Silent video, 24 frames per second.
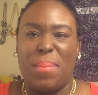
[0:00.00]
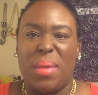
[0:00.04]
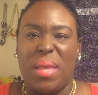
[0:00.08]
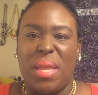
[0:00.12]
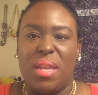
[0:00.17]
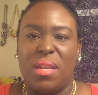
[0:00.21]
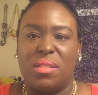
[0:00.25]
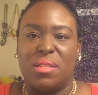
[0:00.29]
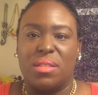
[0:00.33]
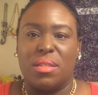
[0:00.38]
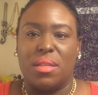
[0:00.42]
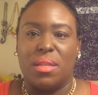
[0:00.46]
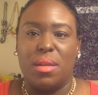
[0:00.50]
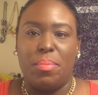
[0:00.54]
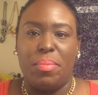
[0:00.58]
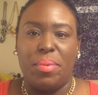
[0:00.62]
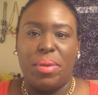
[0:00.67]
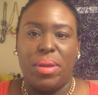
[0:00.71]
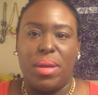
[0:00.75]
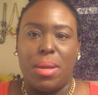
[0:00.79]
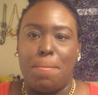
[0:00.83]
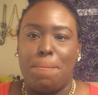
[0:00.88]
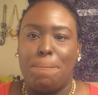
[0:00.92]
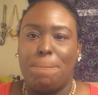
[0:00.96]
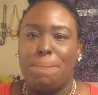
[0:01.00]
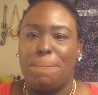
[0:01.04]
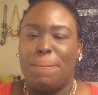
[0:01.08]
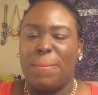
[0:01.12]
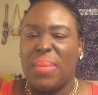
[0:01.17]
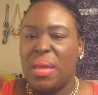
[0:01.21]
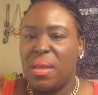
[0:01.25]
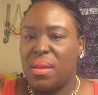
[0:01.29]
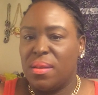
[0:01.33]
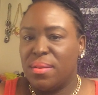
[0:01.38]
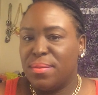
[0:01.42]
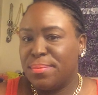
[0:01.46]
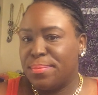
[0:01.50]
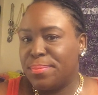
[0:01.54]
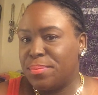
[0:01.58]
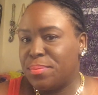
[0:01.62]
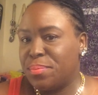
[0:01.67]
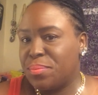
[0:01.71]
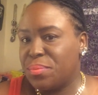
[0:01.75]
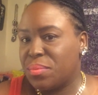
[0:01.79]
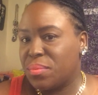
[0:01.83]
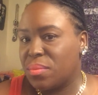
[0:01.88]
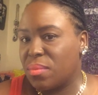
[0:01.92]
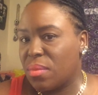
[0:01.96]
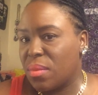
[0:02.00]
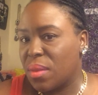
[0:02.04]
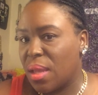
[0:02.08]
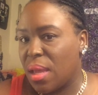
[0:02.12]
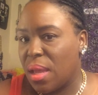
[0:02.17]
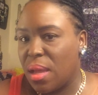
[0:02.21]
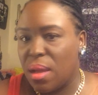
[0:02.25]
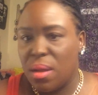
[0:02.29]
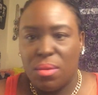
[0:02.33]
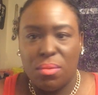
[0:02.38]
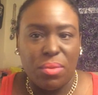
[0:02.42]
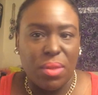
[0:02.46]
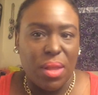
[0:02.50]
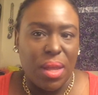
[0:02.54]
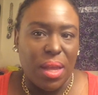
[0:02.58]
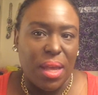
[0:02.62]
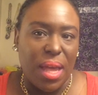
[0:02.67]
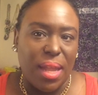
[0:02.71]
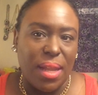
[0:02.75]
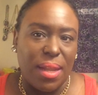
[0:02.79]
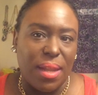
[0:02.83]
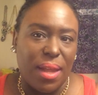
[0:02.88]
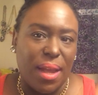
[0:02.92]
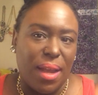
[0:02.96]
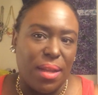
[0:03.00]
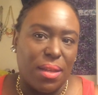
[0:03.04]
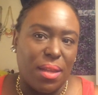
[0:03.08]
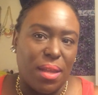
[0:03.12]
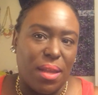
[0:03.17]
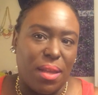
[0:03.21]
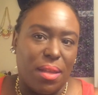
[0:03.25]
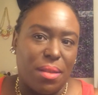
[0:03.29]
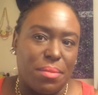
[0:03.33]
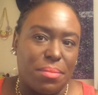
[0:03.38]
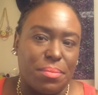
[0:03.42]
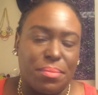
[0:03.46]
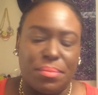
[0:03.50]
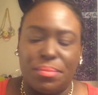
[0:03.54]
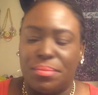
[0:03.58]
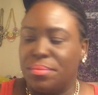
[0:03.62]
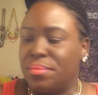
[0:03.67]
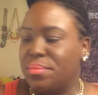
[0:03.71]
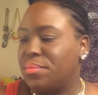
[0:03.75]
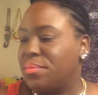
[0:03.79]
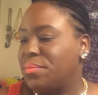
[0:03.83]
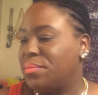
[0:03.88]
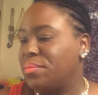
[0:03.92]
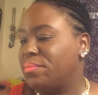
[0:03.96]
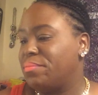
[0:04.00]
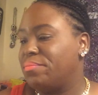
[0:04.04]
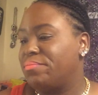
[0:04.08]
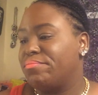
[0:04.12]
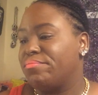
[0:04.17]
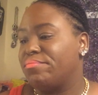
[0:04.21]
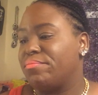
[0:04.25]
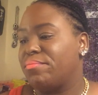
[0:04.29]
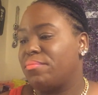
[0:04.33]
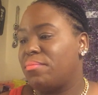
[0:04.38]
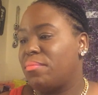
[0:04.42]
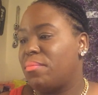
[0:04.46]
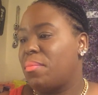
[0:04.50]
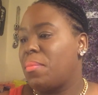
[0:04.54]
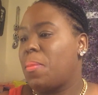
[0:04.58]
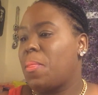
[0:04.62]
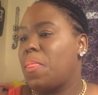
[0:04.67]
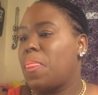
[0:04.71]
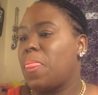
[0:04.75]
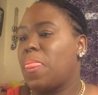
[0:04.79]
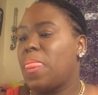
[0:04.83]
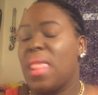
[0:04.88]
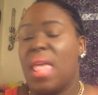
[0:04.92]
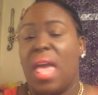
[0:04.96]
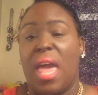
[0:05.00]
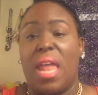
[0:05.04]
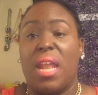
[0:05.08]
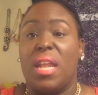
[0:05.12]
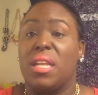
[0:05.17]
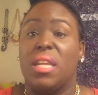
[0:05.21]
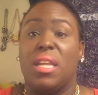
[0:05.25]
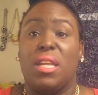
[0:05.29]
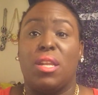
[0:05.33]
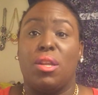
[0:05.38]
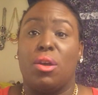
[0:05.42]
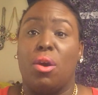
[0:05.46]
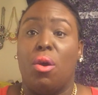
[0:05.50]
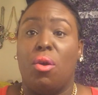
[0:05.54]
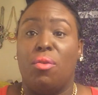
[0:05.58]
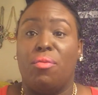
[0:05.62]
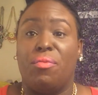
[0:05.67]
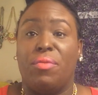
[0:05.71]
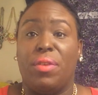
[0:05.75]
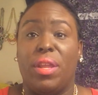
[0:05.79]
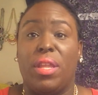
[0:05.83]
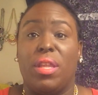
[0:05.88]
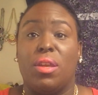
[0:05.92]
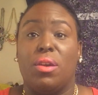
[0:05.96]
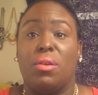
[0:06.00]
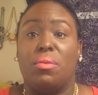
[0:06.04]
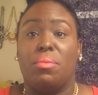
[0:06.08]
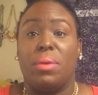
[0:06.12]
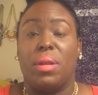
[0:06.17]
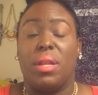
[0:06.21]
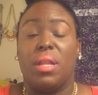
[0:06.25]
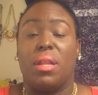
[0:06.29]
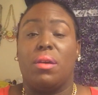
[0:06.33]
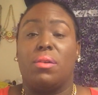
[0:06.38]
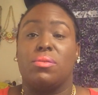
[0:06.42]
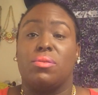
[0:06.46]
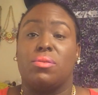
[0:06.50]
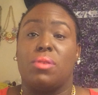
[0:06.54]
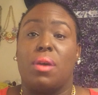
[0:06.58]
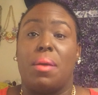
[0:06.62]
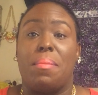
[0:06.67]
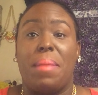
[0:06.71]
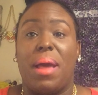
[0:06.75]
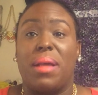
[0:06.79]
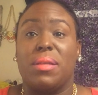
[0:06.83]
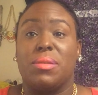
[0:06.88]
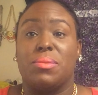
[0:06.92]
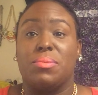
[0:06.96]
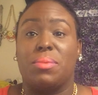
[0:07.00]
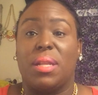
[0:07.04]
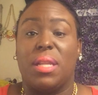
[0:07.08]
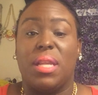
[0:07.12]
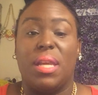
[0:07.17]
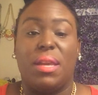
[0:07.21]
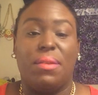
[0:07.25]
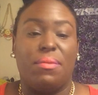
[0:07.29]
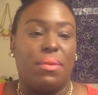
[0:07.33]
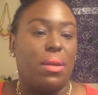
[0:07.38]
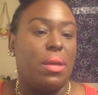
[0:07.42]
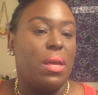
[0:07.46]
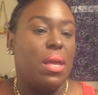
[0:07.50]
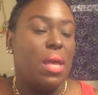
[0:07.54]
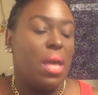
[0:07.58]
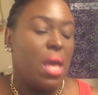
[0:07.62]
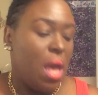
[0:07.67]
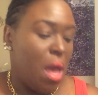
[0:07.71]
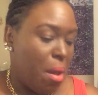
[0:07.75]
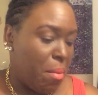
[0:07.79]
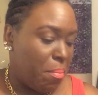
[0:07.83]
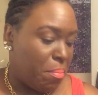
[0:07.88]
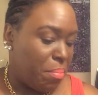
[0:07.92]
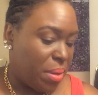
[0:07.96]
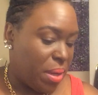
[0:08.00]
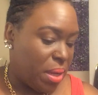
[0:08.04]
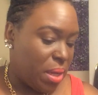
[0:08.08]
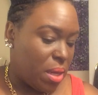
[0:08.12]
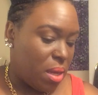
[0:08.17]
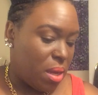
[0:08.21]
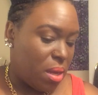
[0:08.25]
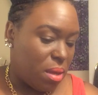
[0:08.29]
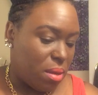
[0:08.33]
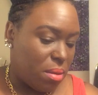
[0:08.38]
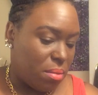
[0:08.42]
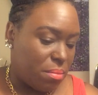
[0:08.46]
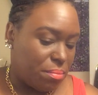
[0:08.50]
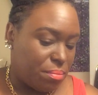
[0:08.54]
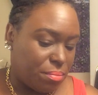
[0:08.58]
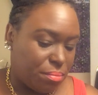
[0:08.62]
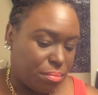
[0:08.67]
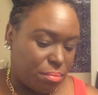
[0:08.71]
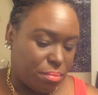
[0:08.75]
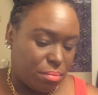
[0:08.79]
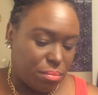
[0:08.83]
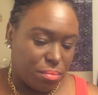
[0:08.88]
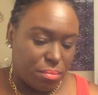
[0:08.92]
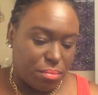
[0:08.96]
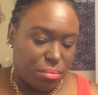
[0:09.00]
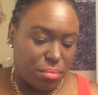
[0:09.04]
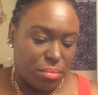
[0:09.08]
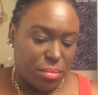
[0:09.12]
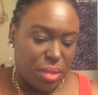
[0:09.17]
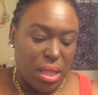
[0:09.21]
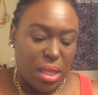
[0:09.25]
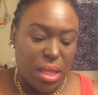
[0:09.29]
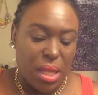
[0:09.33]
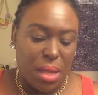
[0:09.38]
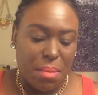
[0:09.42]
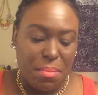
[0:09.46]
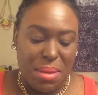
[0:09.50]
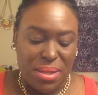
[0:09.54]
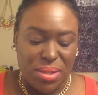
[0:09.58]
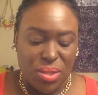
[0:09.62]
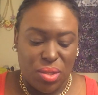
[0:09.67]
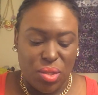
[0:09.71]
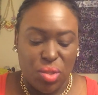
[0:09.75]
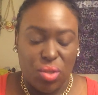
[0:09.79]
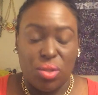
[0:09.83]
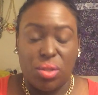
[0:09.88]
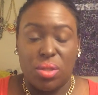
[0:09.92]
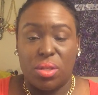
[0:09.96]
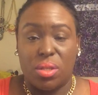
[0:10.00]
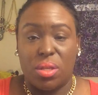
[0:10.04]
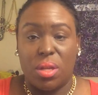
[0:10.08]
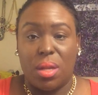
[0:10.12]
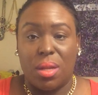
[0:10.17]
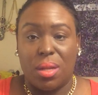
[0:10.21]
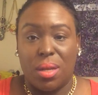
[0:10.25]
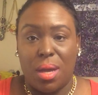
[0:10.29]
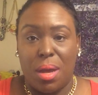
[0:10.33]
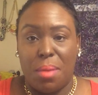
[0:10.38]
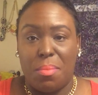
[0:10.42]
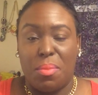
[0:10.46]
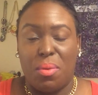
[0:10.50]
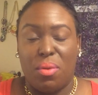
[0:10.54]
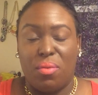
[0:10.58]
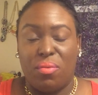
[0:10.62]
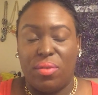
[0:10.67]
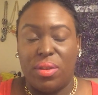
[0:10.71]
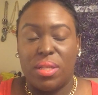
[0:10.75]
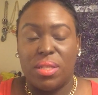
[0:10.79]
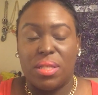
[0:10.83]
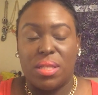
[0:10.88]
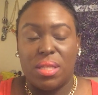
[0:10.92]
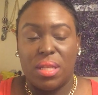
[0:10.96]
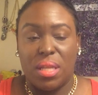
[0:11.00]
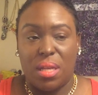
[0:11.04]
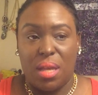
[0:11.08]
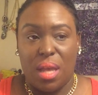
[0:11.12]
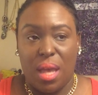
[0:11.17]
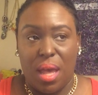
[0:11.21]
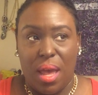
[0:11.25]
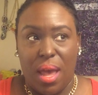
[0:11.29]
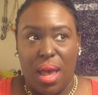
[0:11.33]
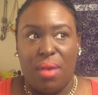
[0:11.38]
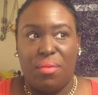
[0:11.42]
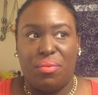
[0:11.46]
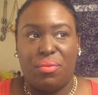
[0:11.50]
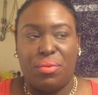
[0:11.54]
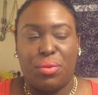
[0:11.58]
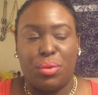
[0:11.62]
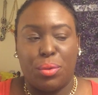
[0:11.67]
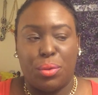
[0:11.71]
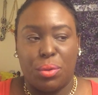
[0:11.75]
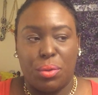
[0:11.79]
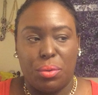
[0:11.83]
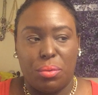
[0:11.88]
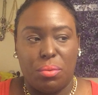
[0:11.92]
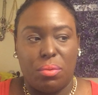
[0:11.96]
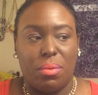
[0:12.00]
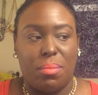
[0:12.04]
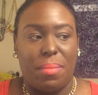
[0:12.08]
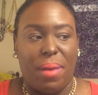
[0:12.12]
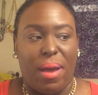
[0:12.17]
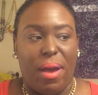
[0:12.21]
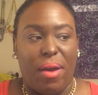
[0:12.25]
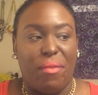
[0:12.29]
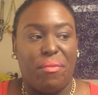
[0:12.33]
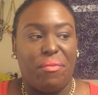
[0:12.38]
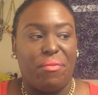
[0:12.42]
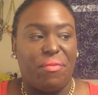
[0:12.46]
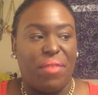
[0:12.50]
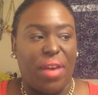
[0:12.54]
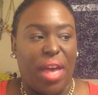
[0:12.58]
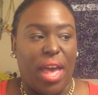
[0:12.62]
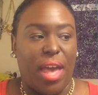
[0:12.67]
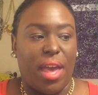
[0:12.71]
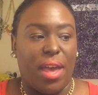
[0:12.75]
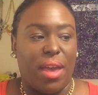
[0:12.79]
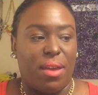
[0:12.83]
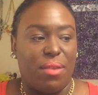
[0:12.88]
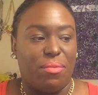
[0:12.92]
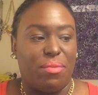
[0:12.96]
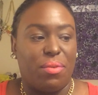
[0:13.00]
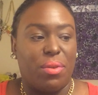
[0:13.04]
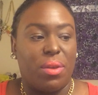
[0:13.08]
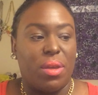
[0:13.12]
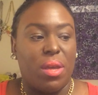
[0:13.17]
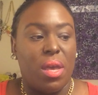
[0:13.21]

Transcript: In this lip here. I don't think I like that. I done did the whole video with it on, so I might as well leave it. But, and then my sister's gonna come over this afternoon about 5